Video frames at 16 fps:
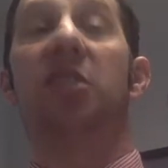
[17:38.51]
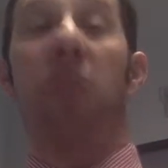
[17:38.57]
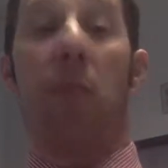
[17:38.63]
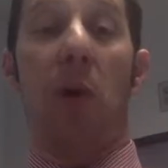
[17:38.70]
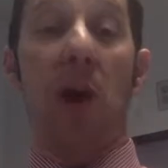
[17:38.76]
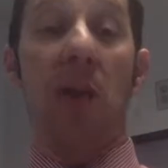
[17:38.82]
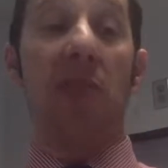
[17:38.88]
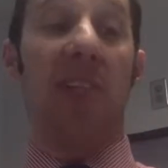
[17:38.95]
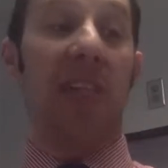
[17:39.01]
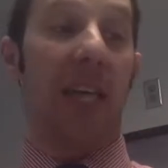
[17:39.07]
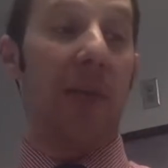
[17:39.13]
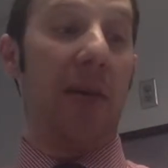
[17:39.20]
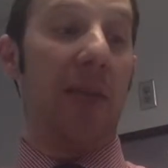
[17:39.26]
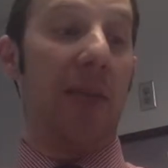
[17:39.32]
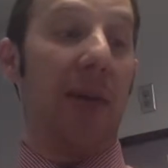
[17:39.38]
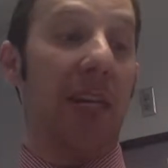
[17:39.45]
So part of it's going
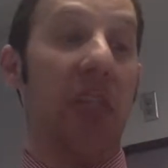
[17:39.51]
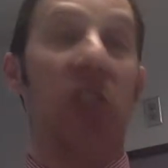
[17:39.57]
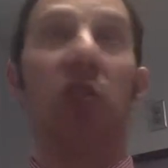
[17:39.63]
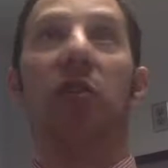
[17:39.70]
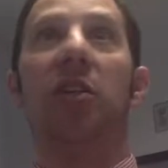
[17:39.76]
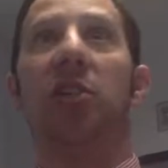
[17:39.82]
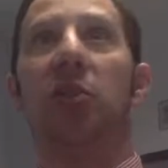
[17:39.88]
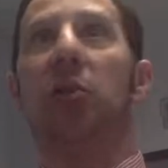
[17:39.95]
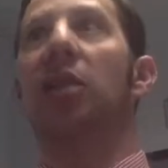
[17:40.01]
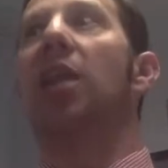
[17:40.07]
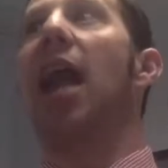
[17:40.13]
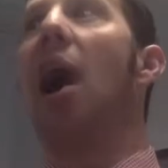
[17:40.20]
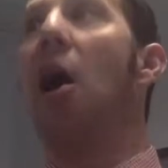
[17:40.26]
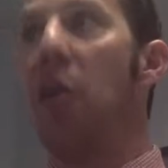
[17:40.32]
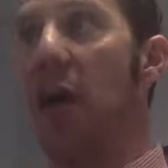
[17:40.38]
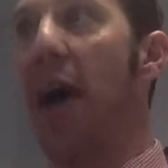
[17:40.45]
to be making sure that you
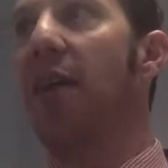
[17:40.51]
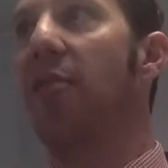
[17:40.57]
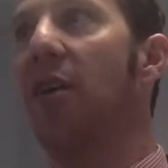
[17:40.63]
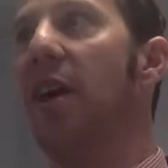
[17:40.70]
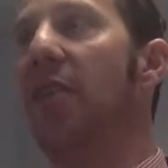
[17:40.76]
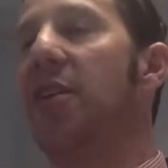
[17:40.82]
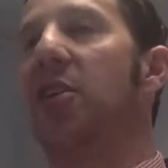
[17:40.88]
allow that, right?